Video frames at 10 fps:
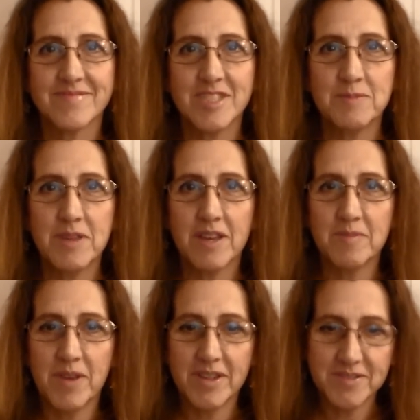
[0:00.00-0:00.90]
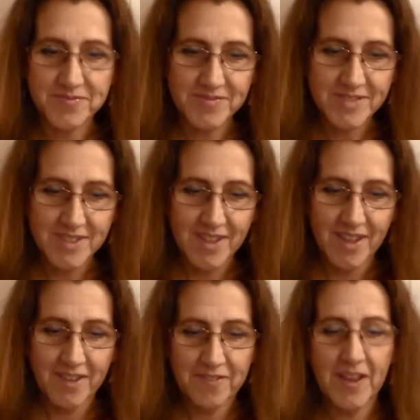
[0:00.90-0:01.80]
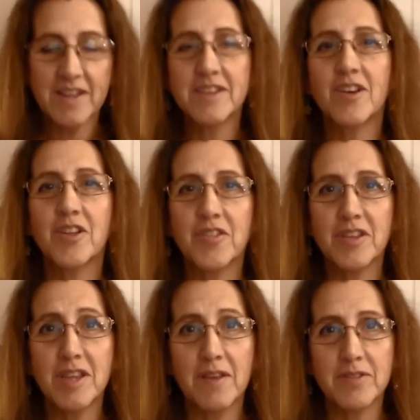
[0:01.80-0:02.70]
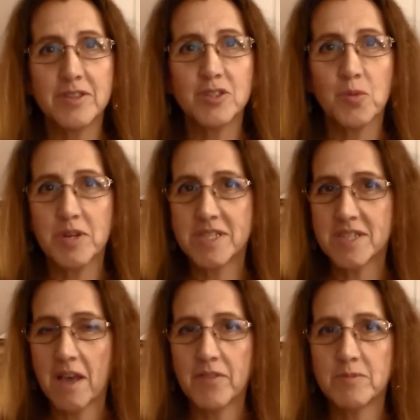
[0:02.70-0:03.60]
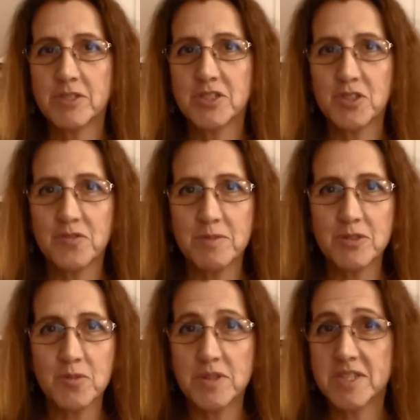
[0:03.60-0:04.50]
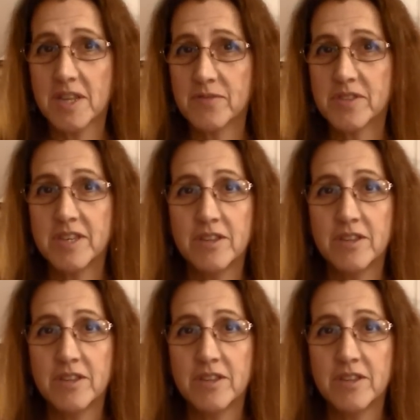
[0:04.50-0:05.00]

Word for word: Keep that in mind. And finally, on 11 27, which is November 27th,